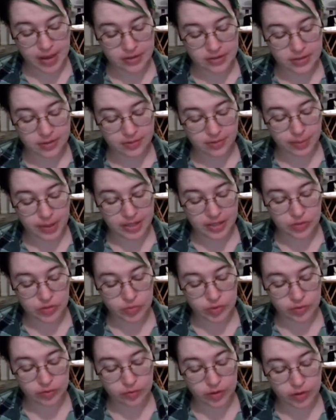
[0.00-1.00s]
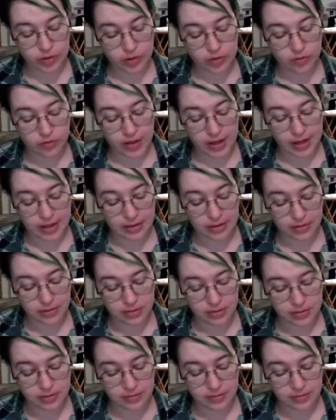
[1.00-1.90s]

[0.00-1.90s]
past the place where Frodo fell,